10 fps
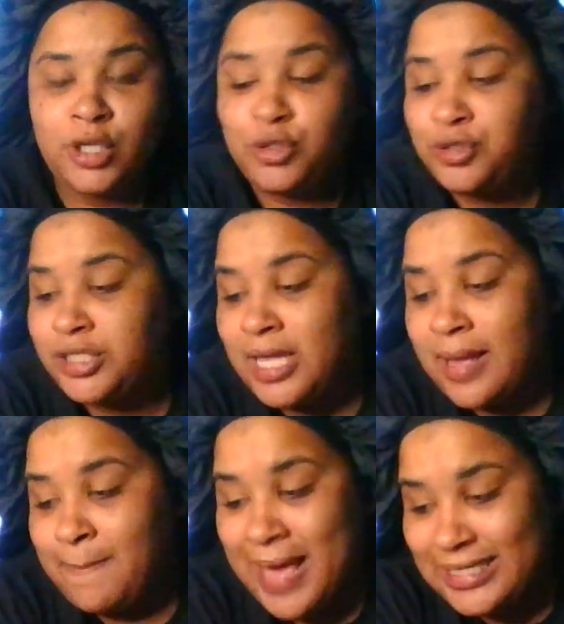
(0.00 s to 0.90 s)
Whose
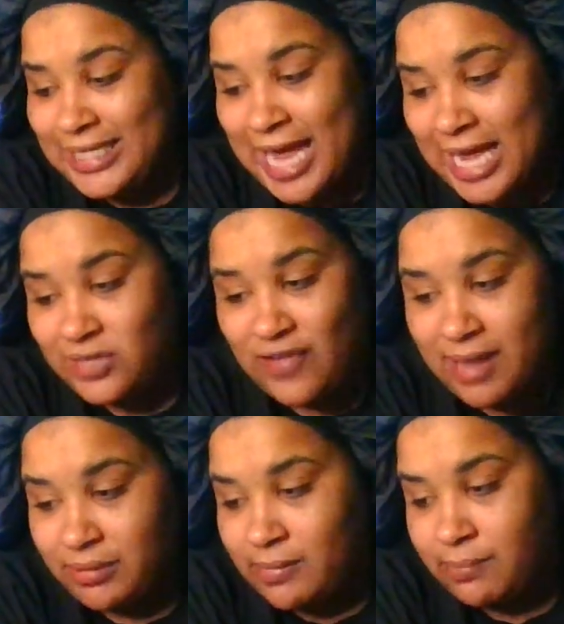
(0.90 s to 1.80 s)
messy ass
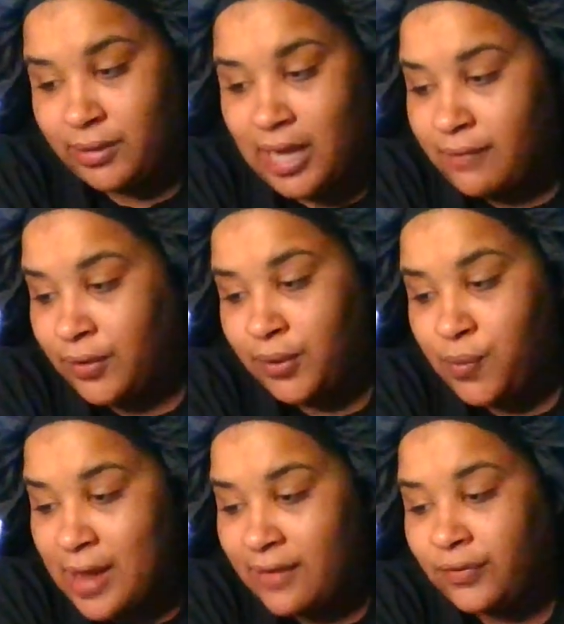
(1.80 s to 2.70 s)
family member, lover,
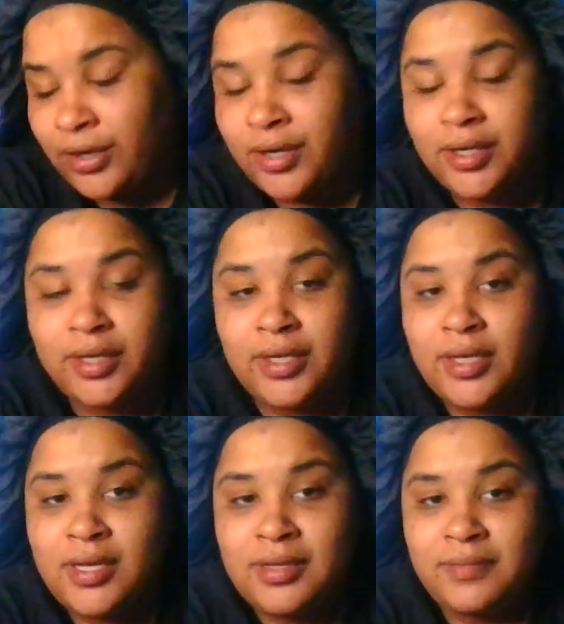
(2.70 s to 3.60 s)
whoever
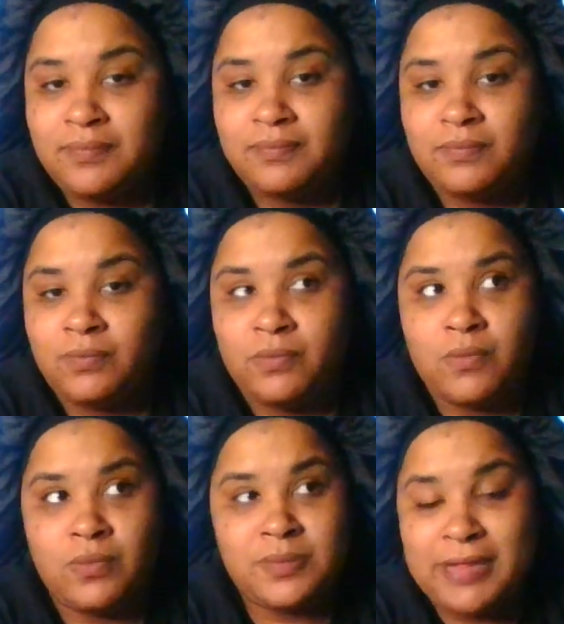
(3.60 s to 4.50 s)

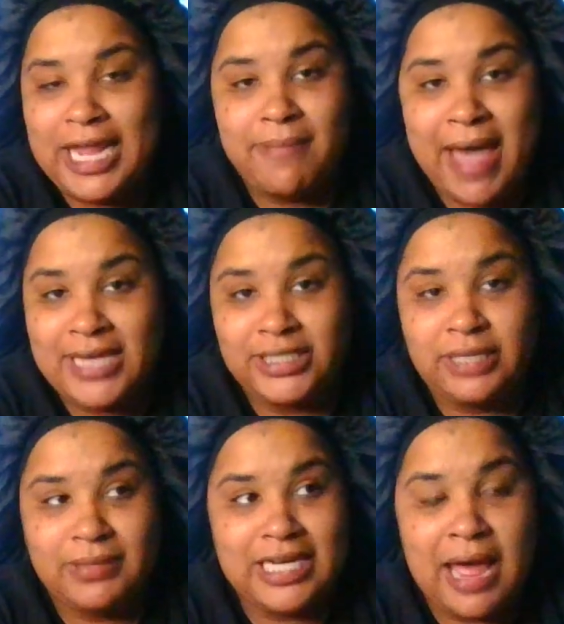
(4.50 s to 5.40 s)
was playing the magic,
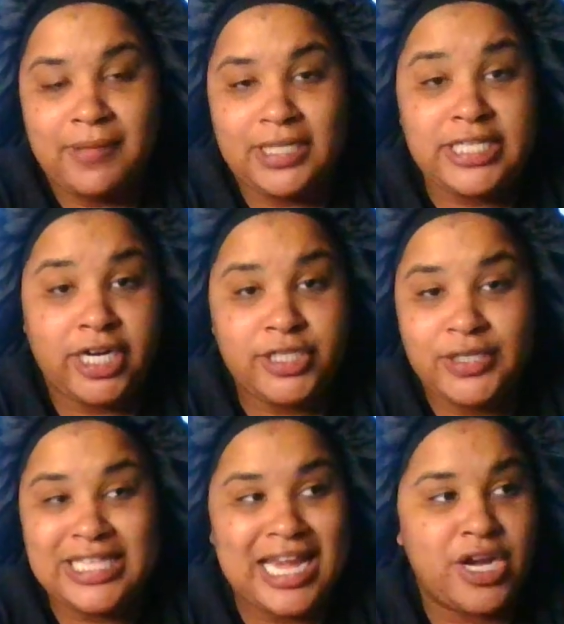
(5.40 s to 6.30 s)
dibbling, dabbling
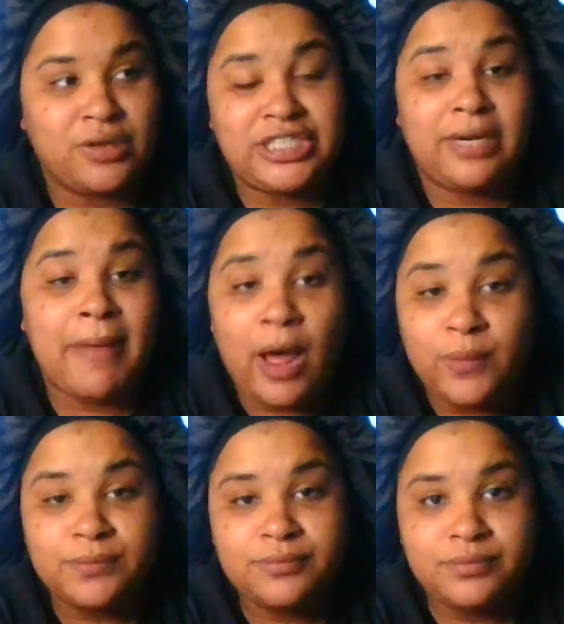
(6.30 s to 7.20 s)
territories they didn't know shit
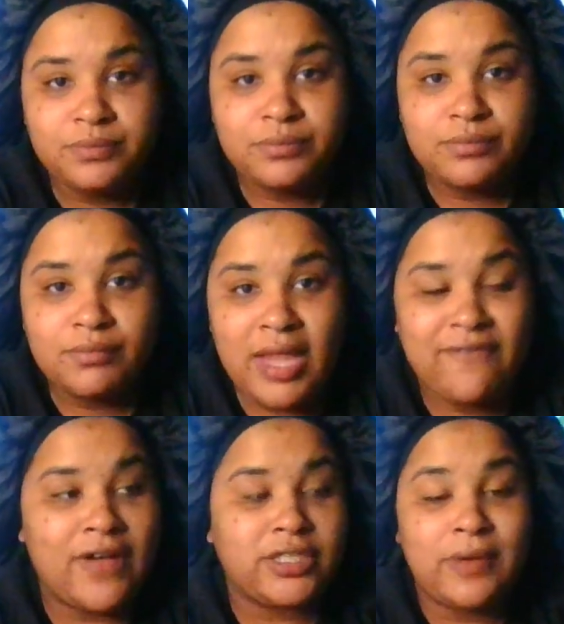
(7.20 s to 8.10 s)
about
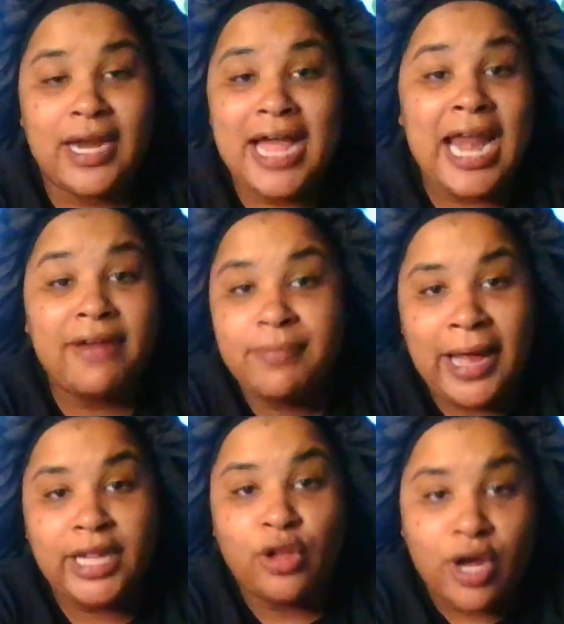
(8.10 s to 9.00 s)
and fucked around and got
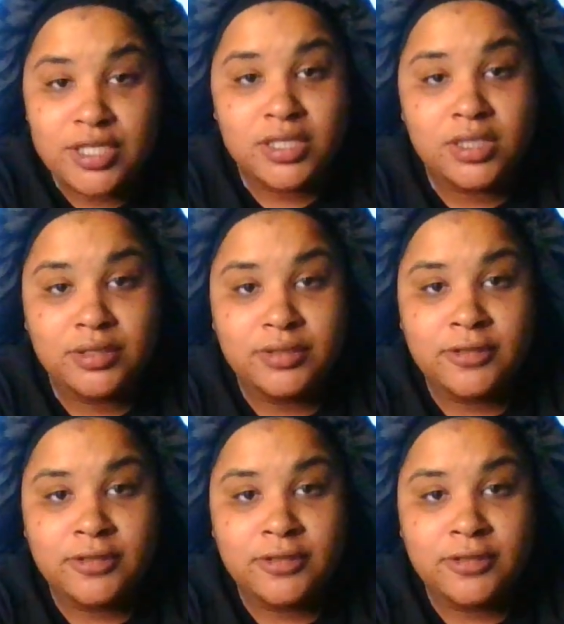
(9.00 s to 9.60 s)
everybody lost.